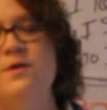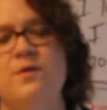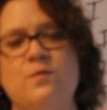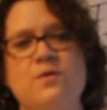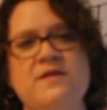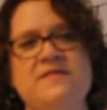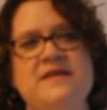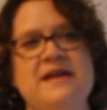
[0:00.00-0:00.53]

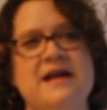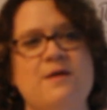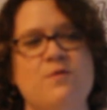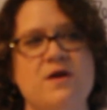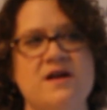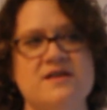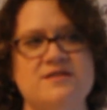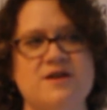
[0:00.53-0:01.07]
One thing I
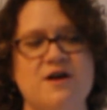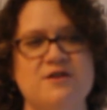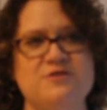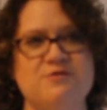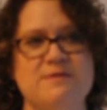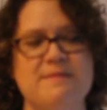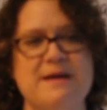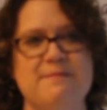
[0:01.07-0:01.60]
want us all
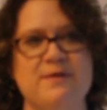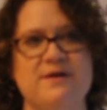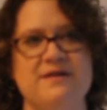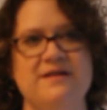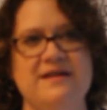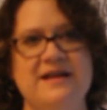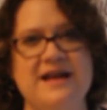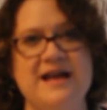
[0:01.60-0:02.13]
to remember,
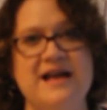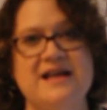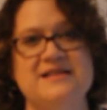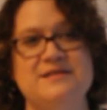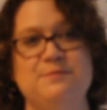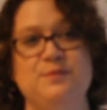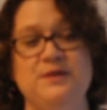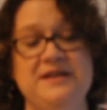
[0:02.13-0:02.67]

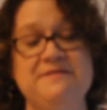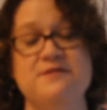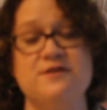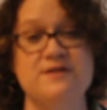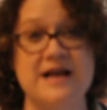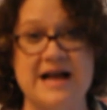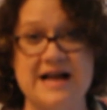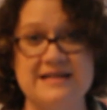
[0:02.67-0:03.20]
as believe it
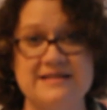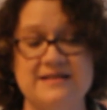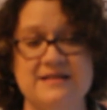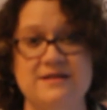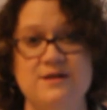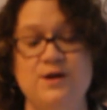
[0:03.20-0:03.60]
or not,